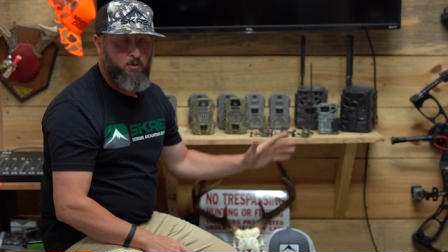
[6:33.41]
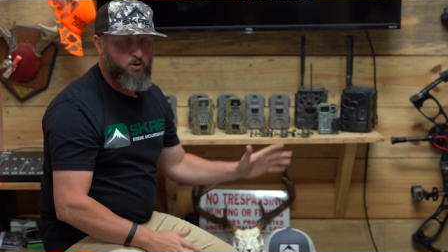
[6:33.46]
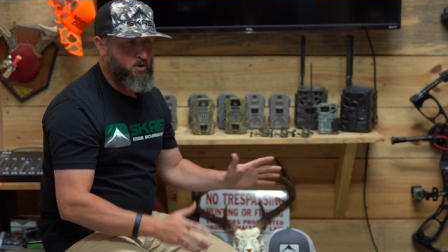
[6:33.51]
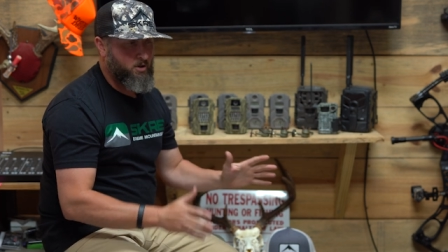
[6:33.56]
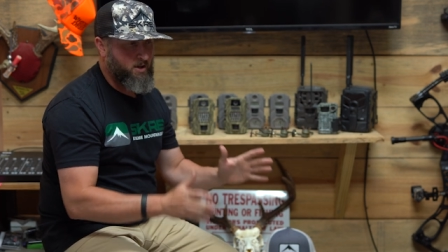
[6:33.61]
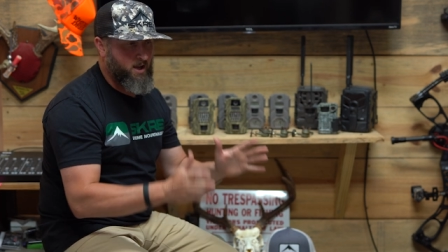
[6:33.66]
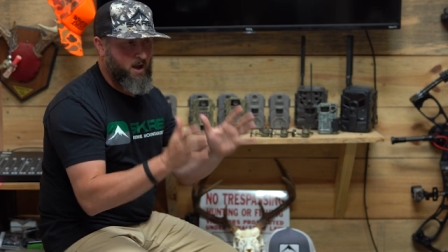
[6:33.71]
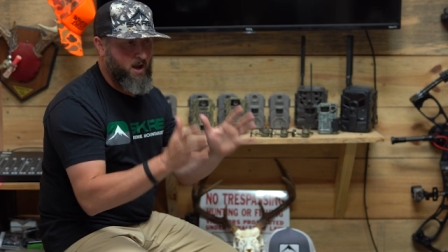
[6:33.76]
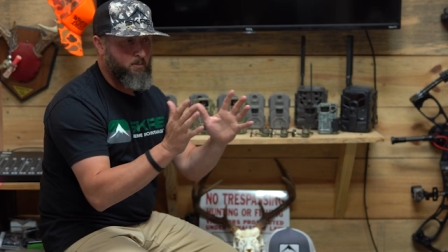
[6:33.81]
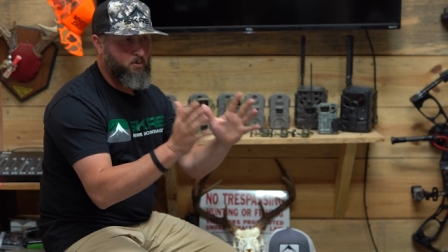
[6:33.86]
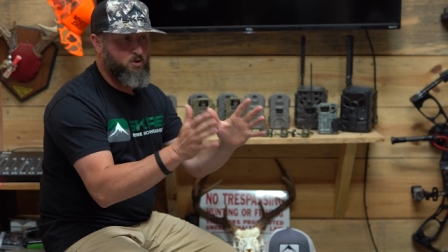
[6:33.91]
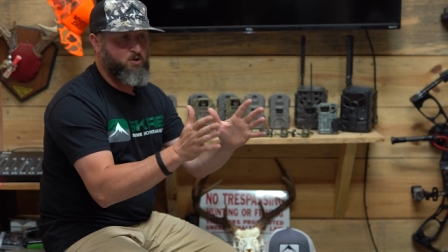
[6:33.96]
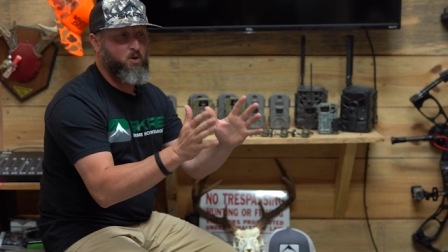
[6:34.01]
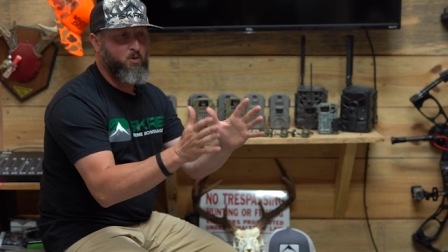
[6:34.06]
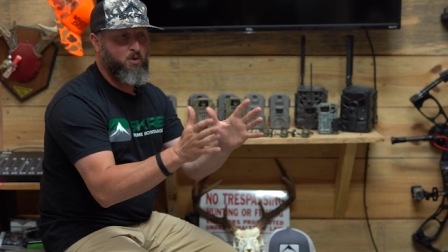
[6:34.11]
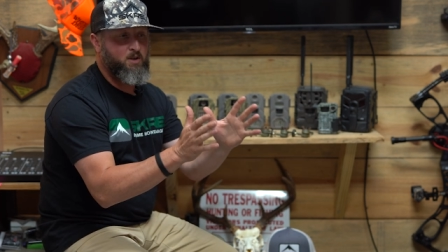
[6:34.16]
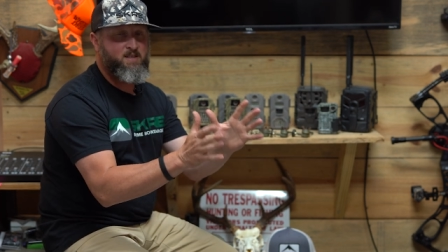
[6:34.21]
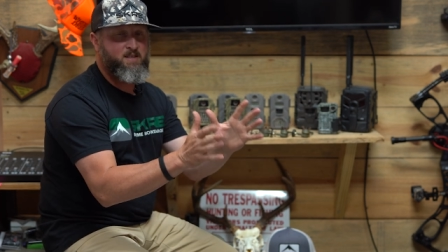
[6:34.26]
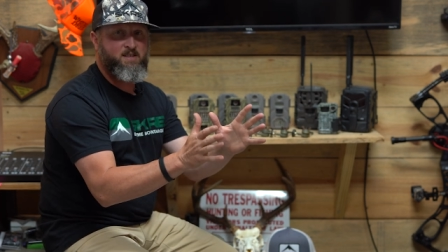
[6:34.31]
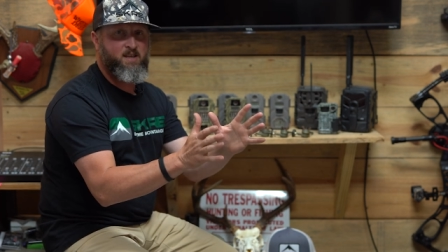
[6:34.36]
Your camera's
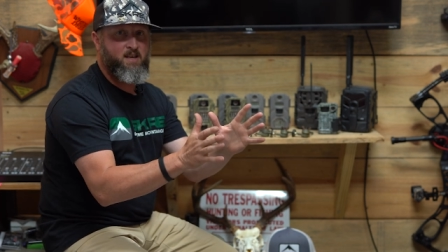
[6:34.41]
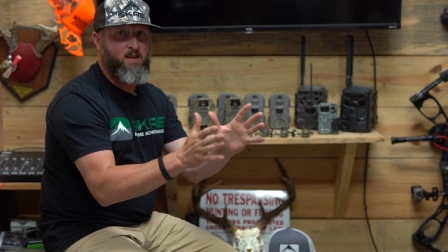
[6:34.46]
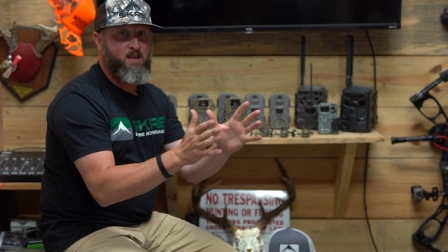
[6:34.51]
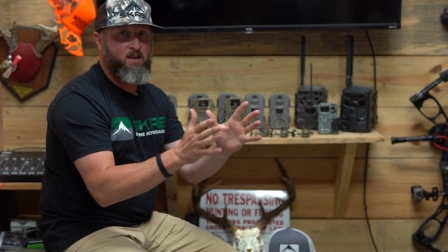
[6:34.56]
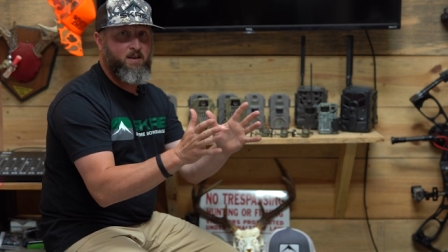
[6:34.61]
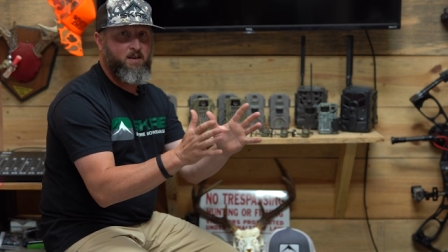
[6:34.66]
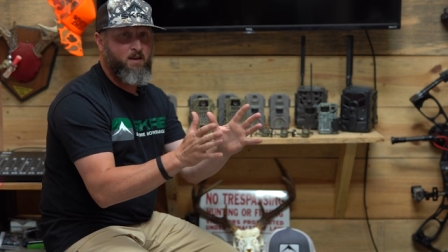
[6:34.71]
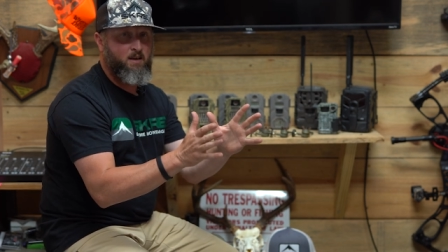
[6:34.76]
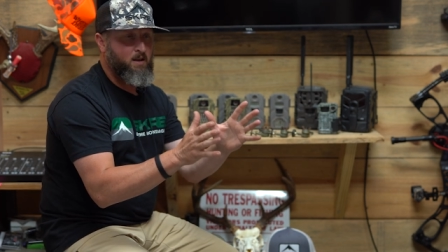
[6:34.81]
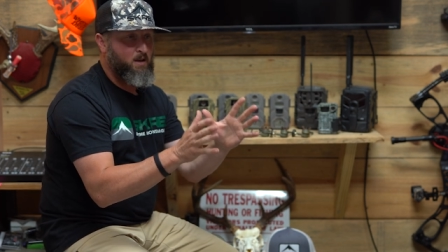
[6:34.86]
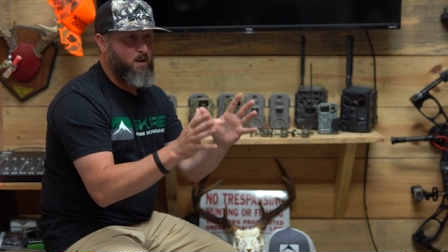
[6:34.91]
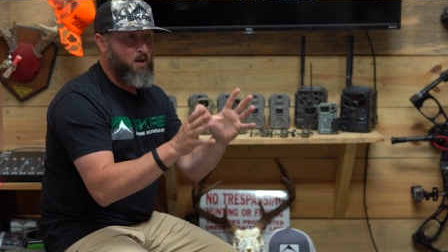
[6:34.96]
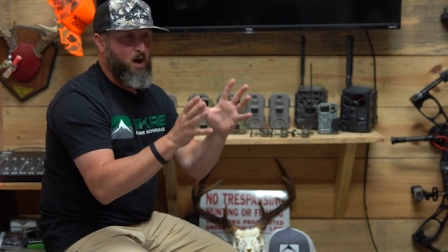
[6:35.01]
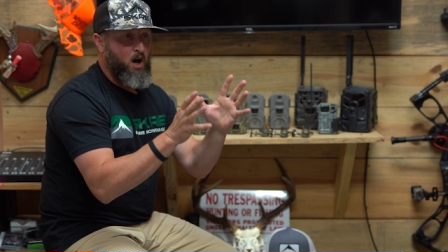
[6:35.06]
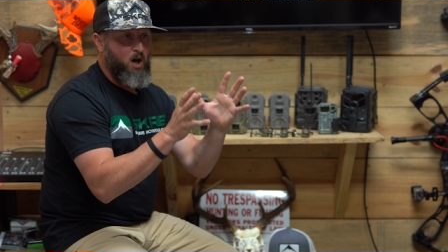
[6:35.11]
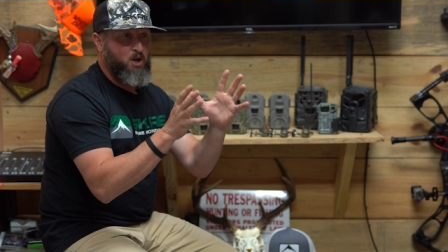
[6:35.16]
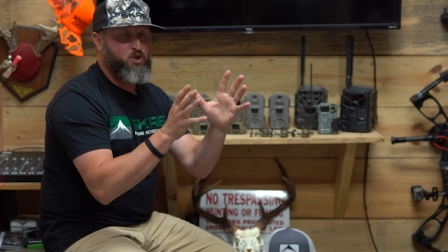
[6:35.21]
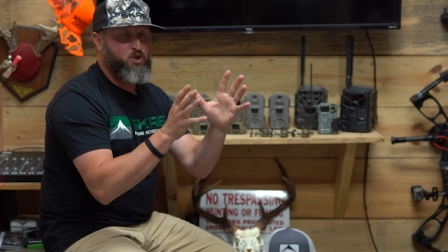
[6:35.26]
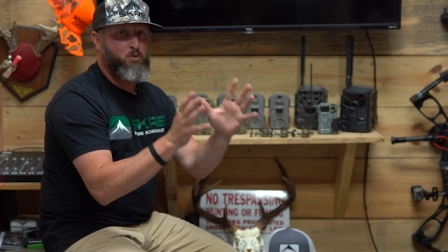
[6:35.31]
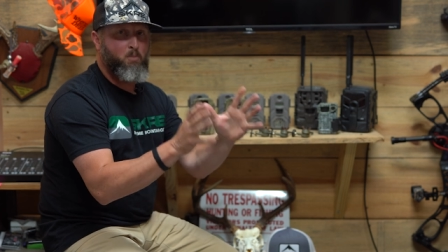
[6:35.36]
only seeing
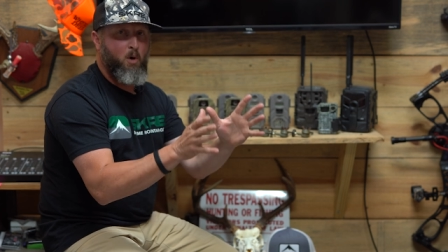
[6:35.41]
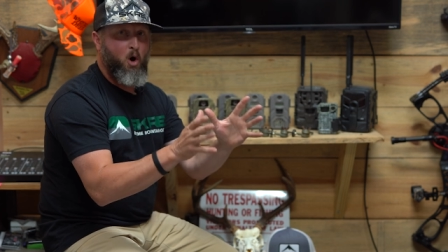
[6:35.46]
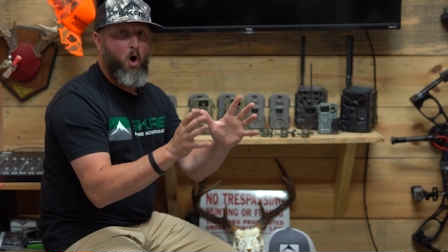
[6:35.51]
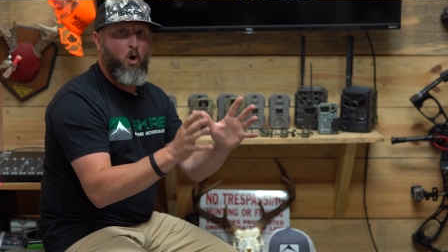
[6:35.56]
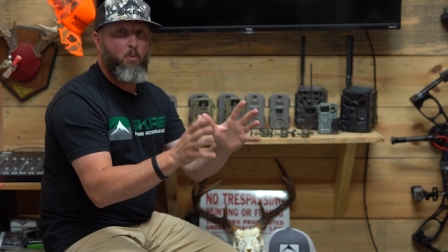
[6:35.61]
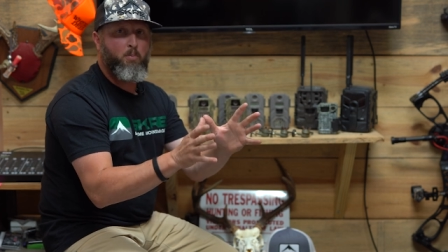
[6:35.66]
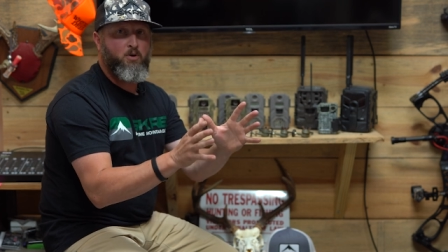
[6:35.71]
a small